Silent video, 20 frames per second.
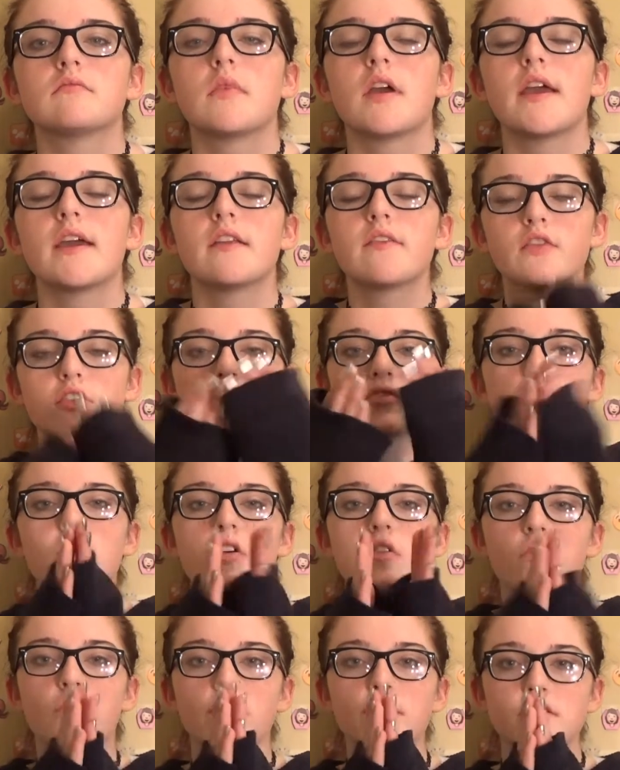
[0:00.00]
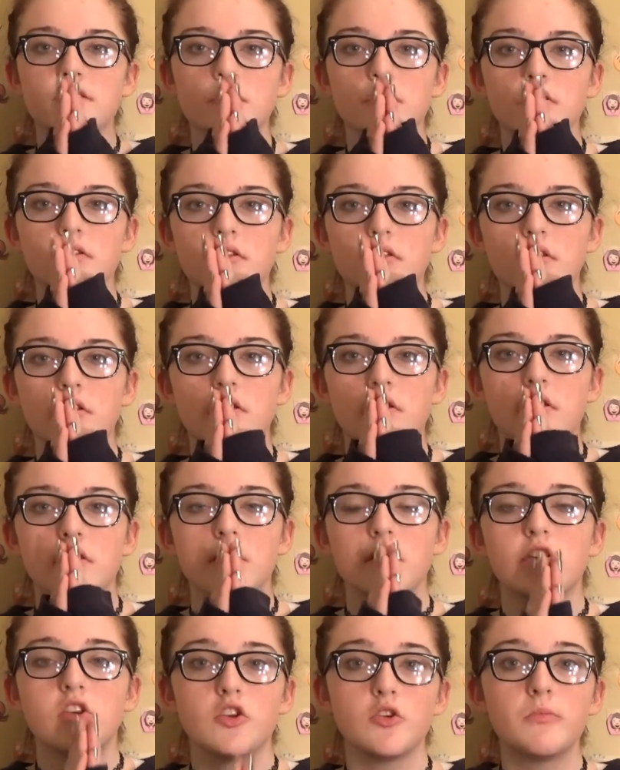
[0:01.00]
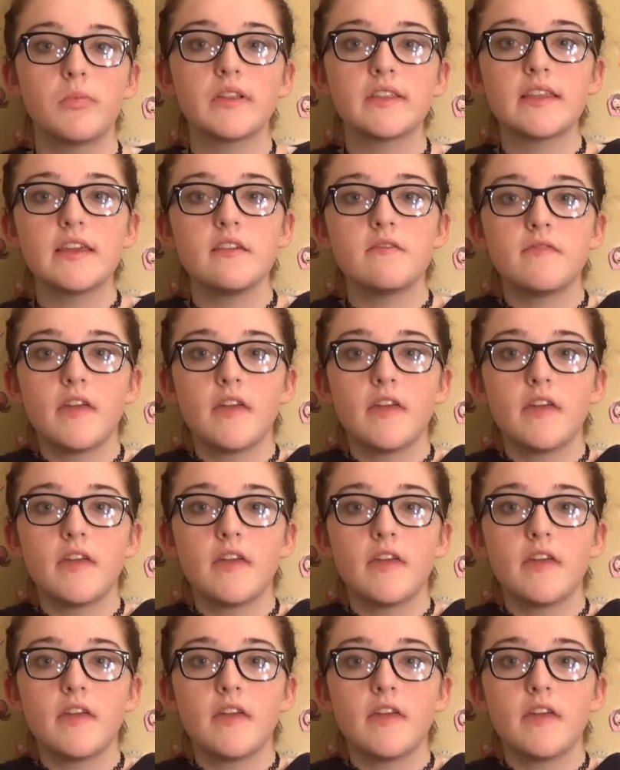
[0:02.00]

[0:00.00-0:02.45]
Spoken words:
And if you're a strong Christian, then you believe